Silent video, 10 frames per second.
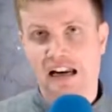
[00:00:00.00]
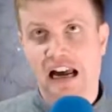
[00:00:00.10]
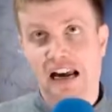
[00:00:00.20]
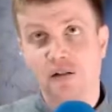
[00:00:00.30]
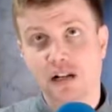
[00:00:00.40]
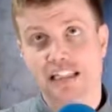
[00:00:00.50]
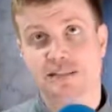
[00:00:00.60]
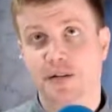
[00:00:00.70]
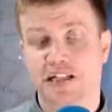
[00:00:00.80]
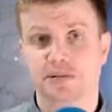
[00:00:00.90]
I don't
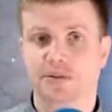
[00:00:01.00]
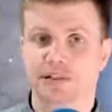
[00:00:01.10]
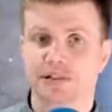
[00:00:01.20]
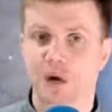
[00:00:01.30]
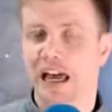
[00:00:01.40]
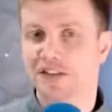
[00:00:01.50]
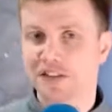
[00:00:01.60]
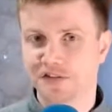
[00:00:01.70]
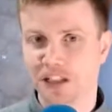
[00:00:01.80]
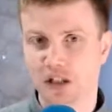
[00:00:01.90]
expect to be able to do
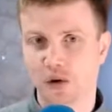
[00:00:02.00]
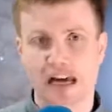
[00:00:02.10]
heavy video